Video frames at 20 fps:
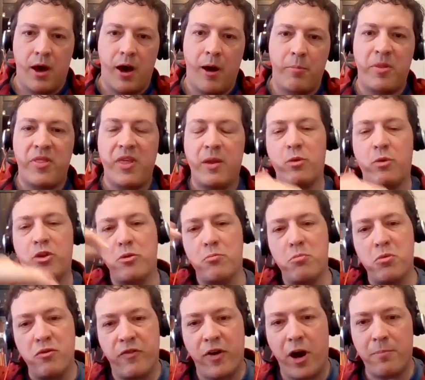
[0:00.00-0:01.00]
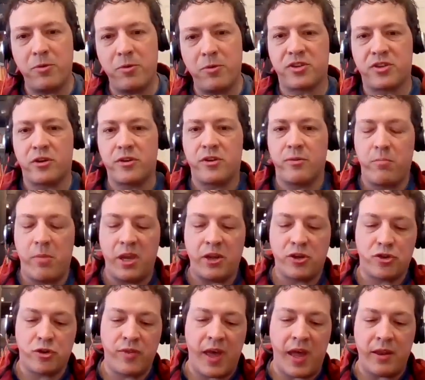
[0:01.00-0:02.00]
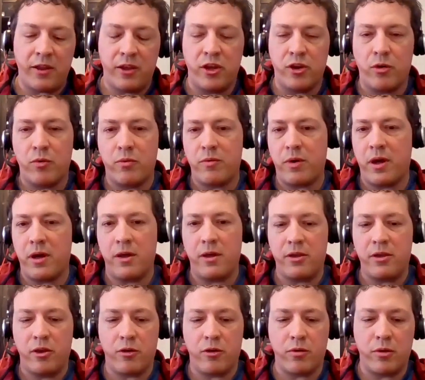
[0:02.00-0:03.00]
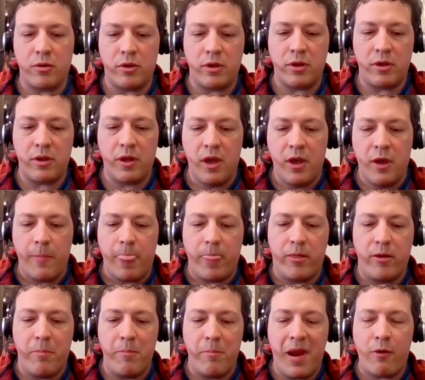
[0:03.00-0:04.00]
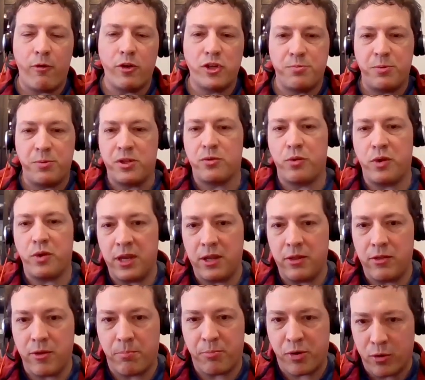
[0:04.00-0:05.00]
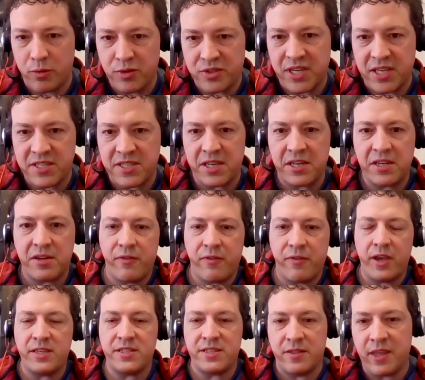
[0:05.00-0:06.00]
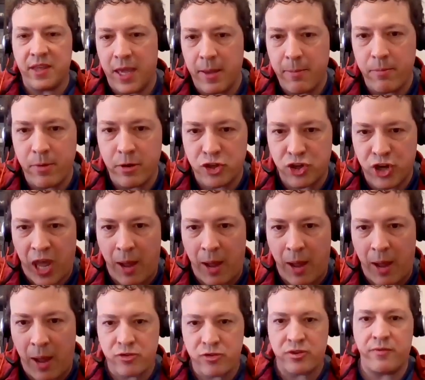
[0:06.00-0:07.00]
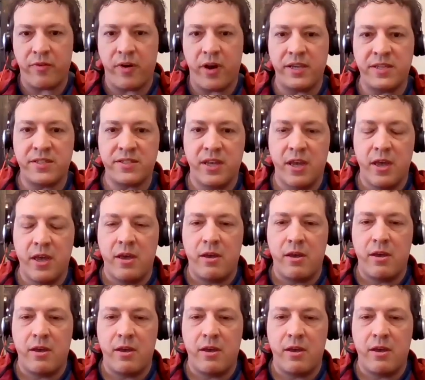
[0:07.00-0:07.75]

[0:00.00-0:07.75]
But then when you move up, you start to make sure that, the marriage between the processing device and the image capture device,